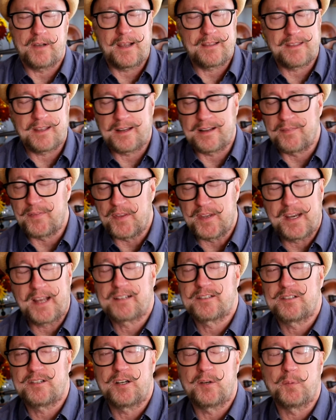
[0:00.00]
I think in the
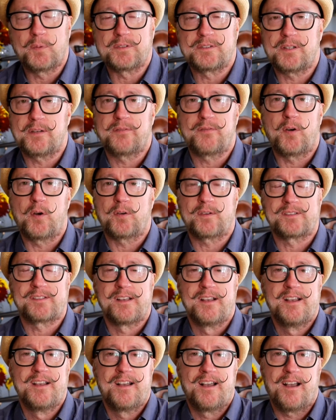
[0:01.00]
next year we'll see folks